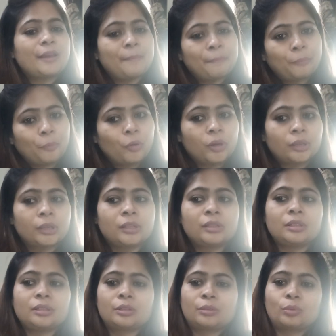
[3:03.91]

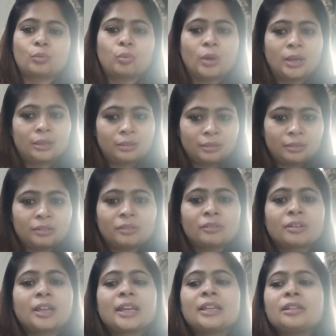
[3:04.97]
important one,
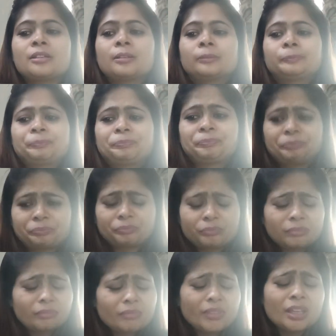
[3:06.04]
right?
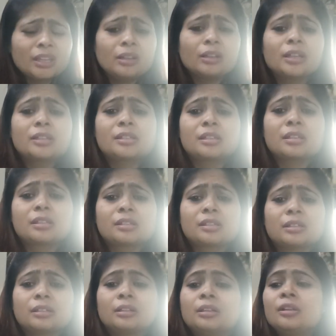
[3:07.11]
It is
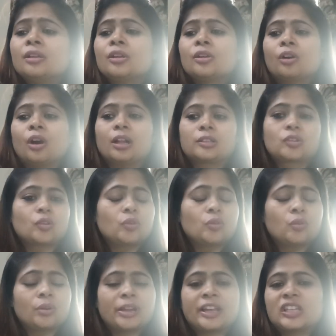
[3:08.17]
also
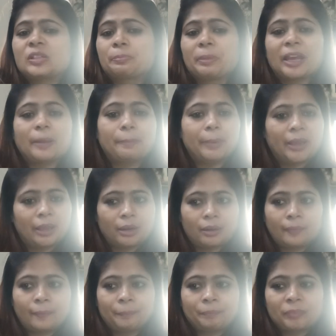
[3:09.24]
known as Big Bear.
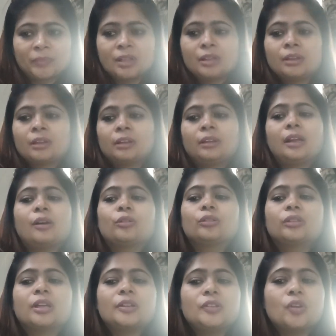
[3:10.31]
Now,
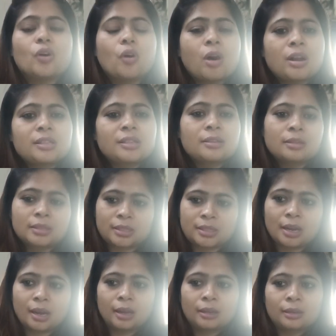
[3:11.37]
the North
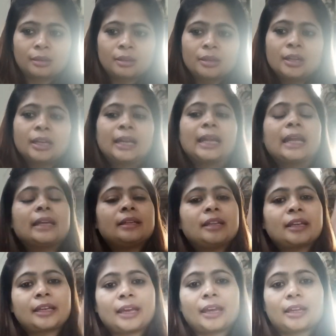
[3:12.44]
Star
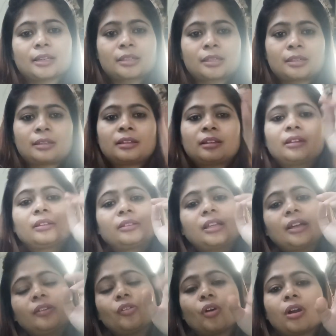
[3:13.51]
indicates
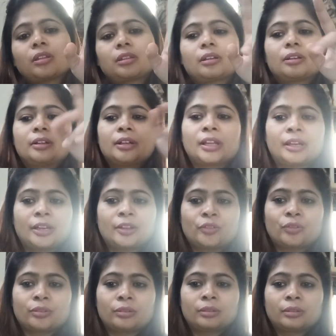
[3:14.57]
the north
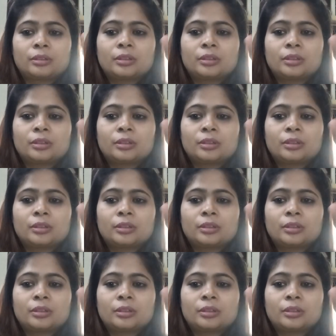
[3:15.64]
direction.